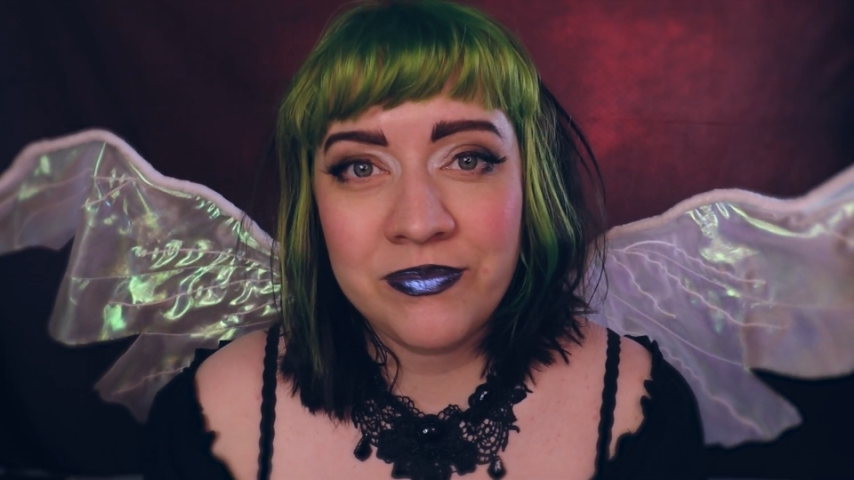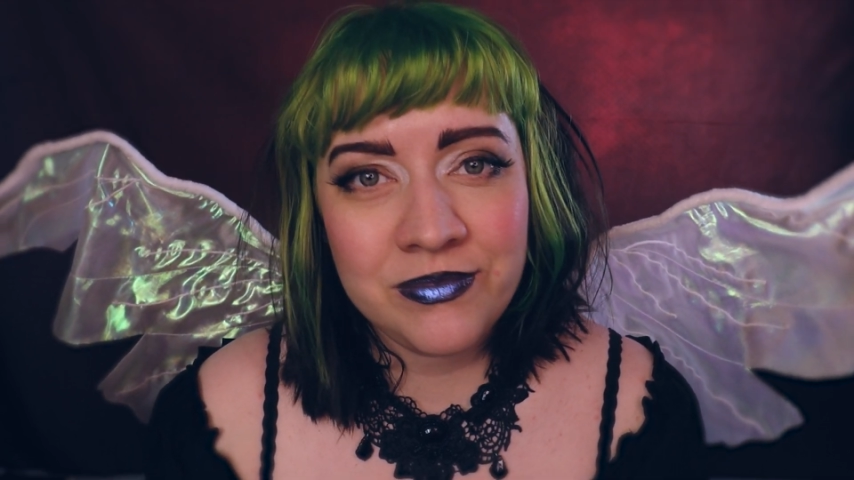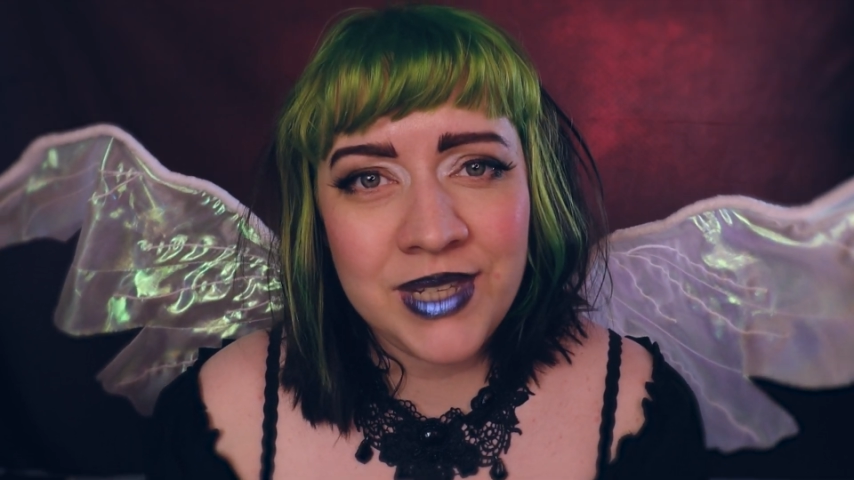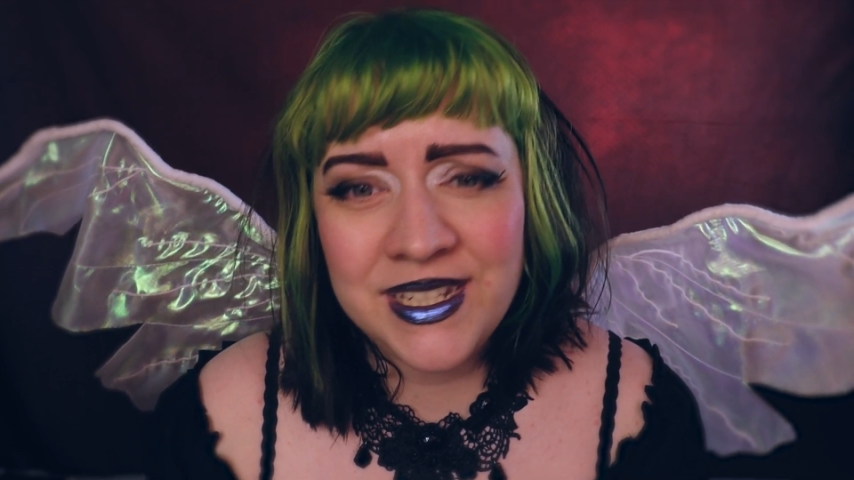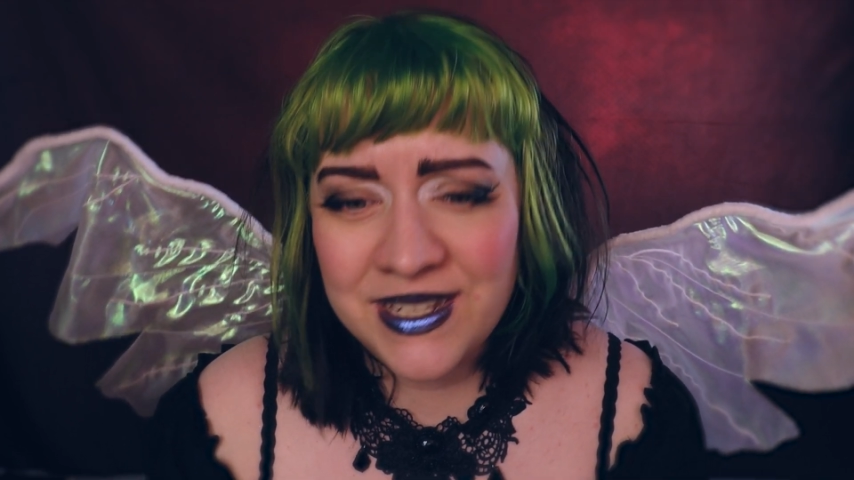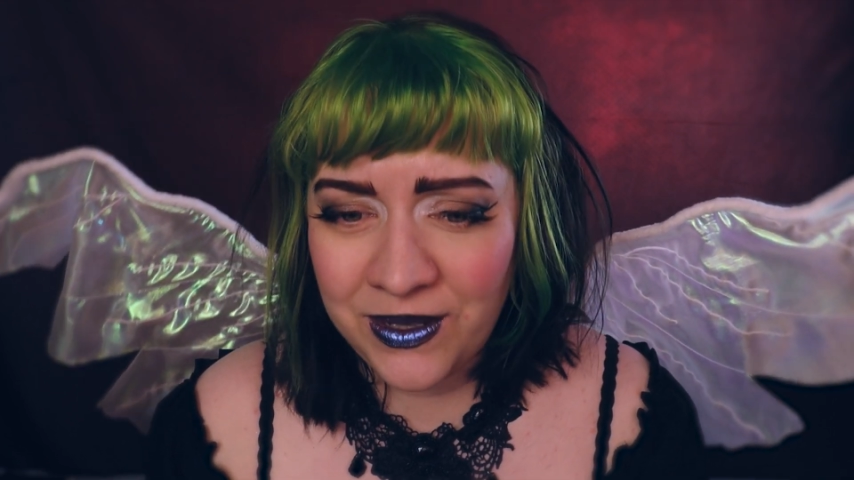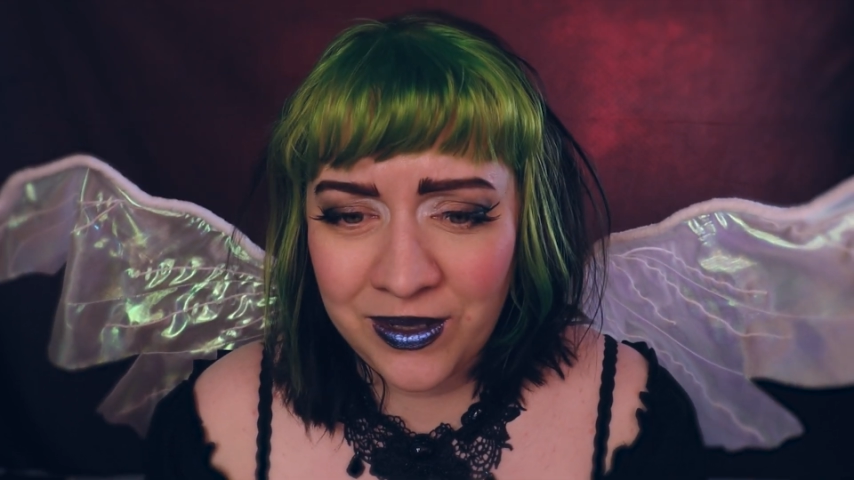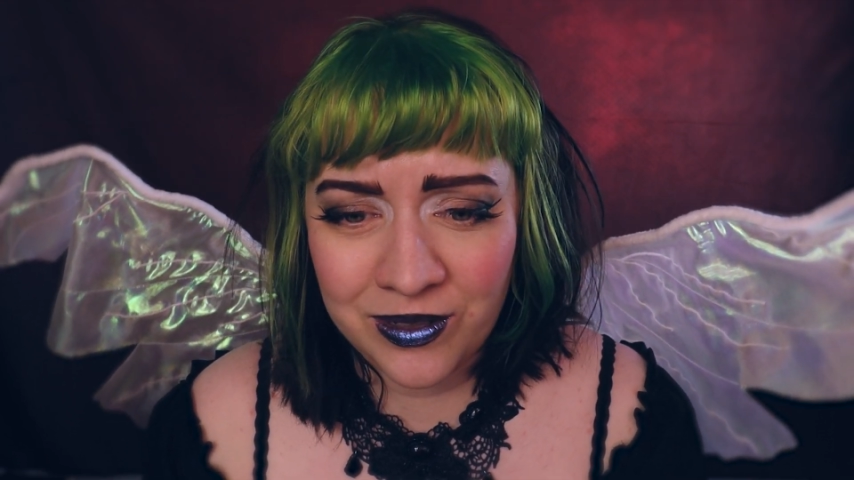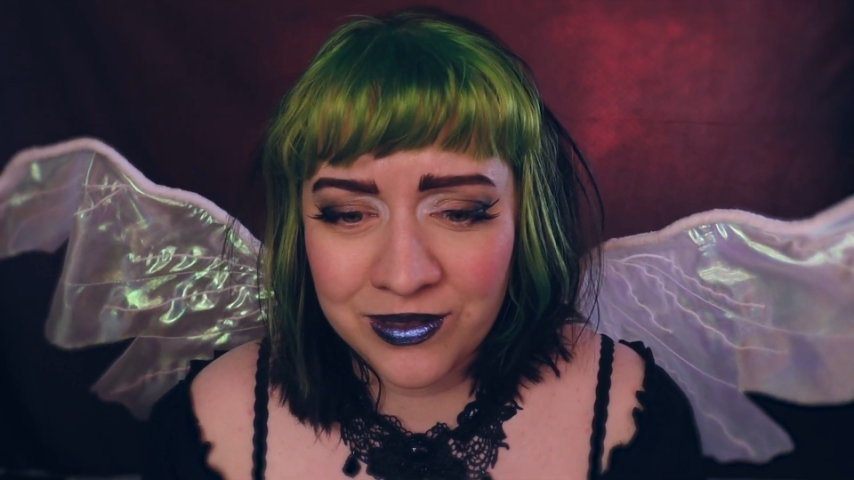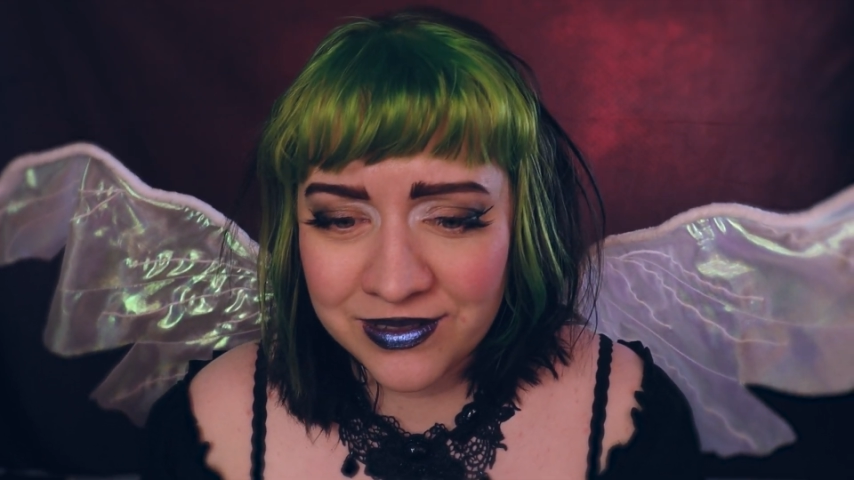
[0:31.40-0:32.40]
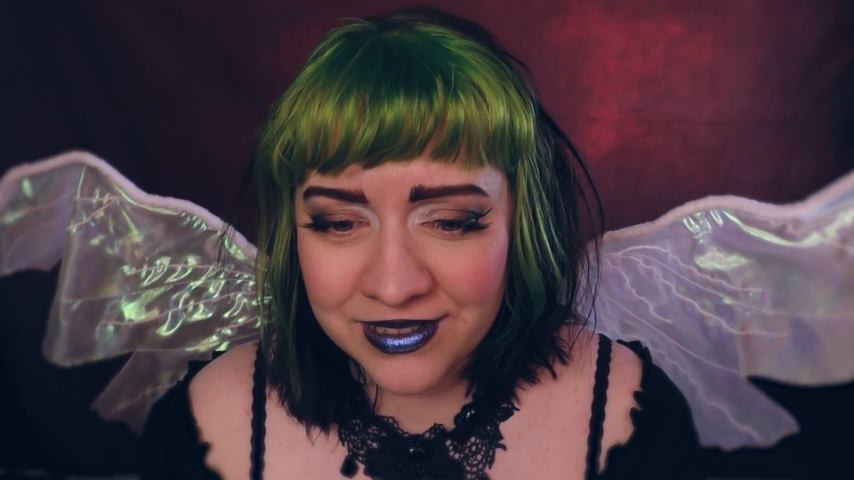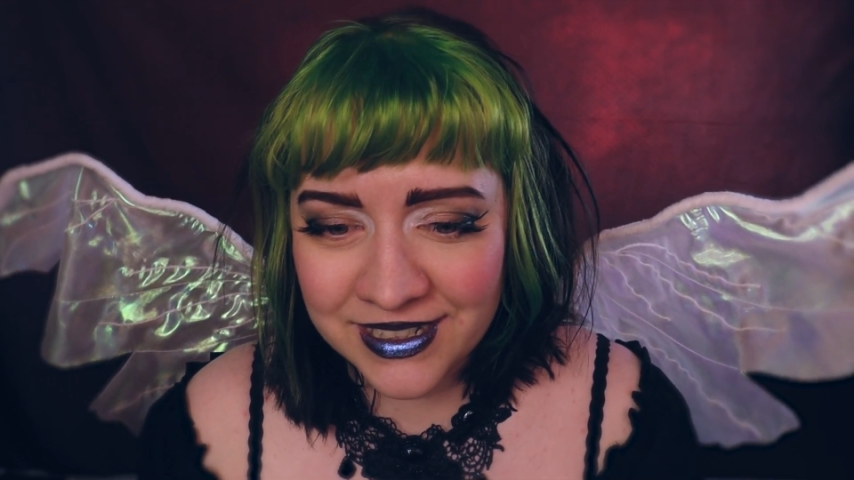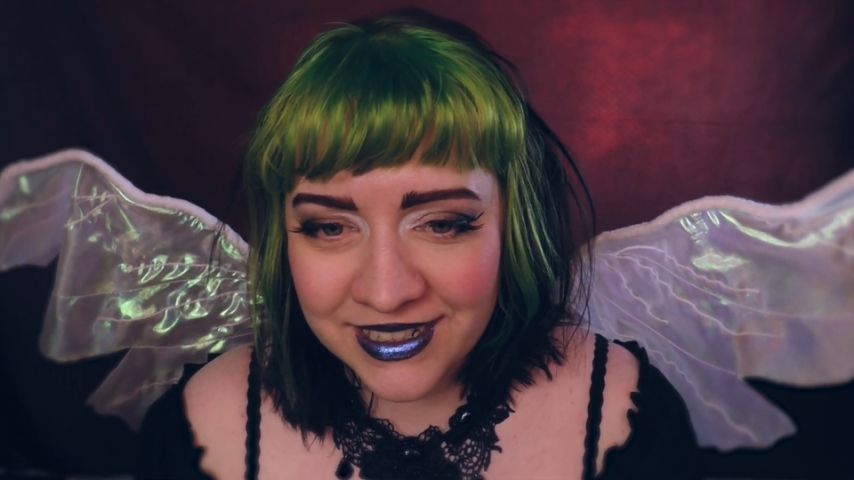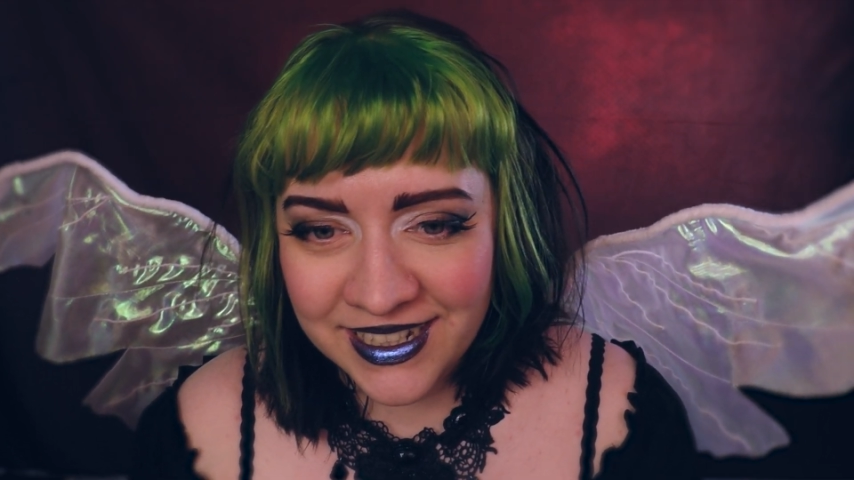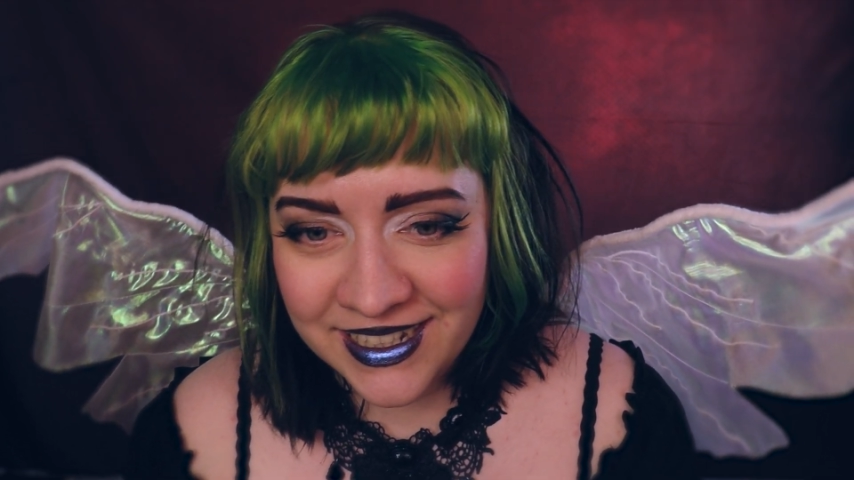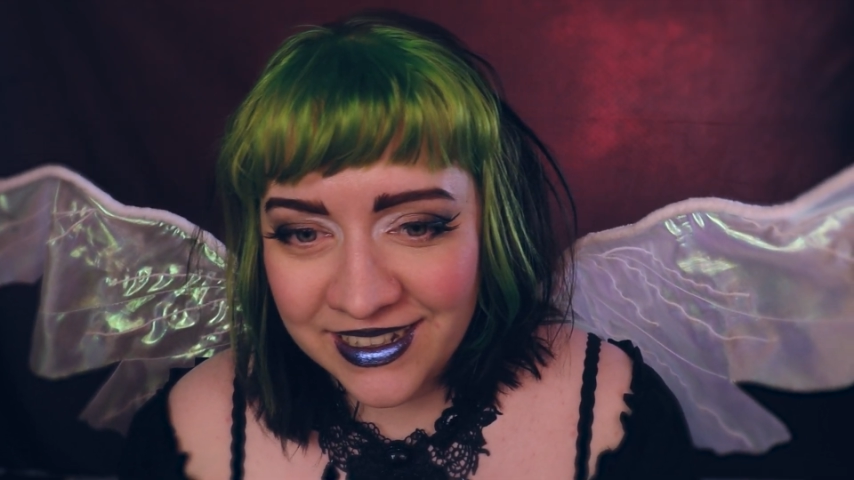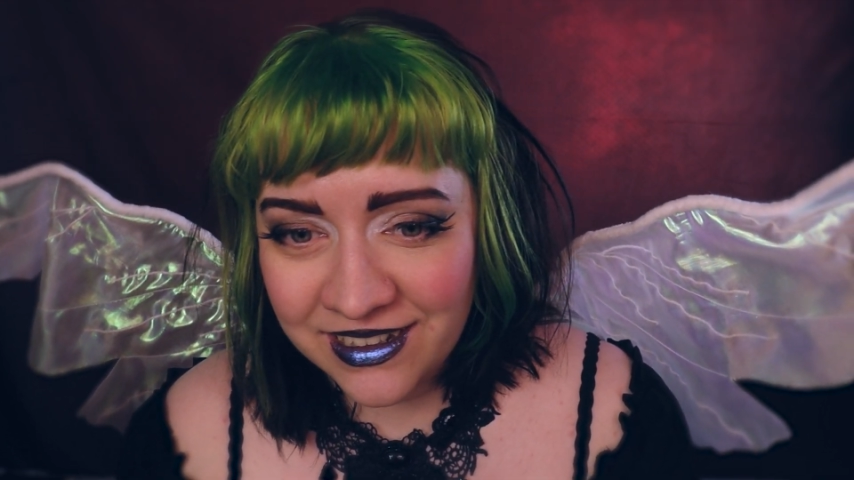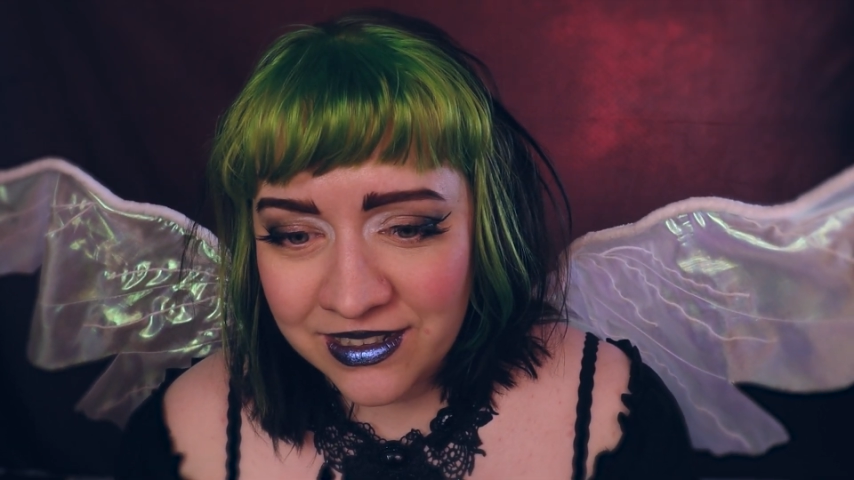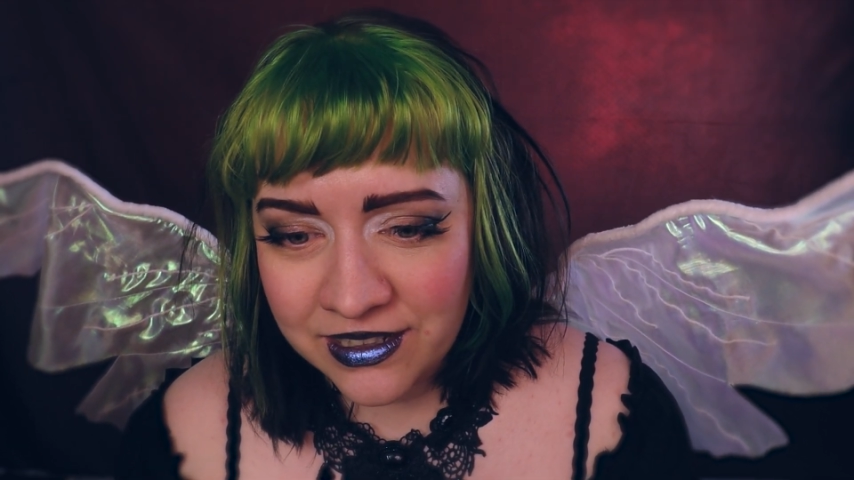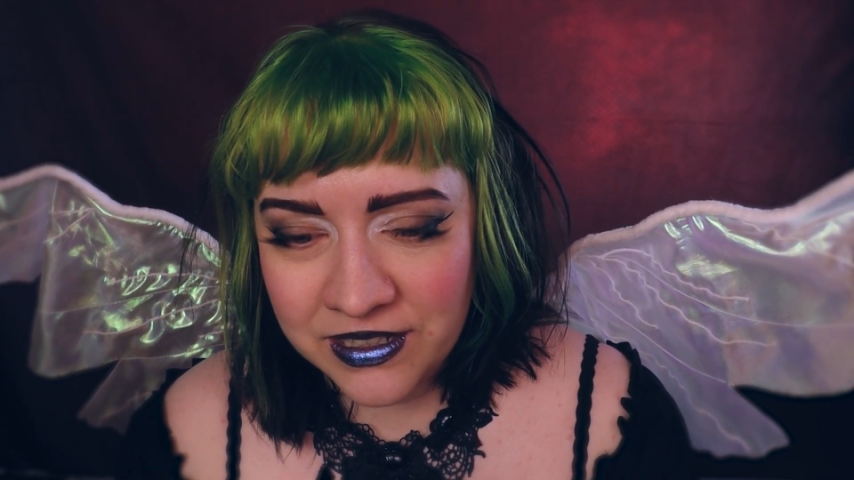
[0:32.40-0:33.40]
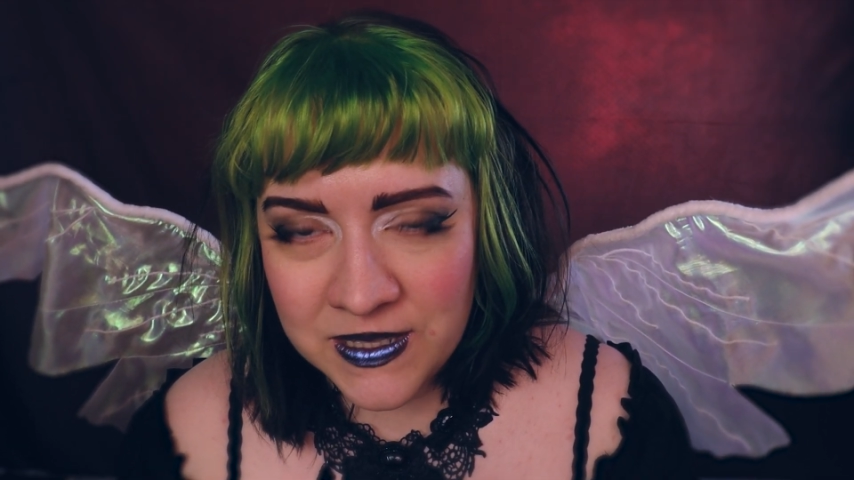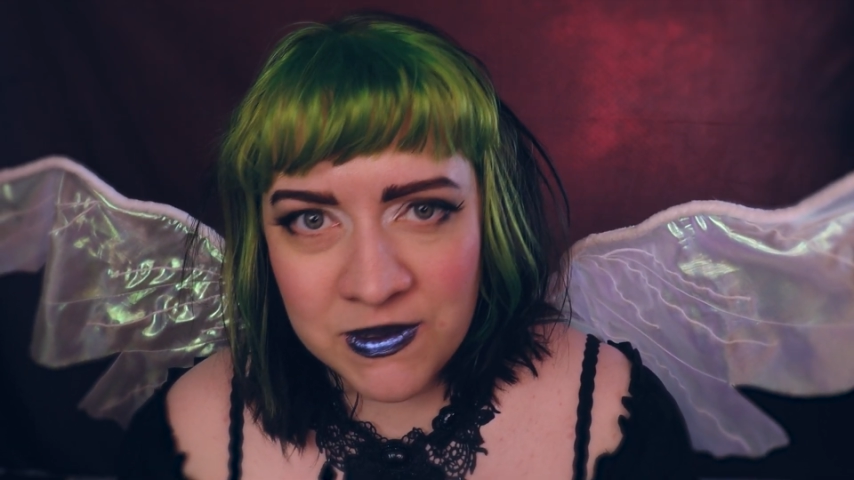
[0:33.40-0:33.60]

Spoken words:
Me too. It's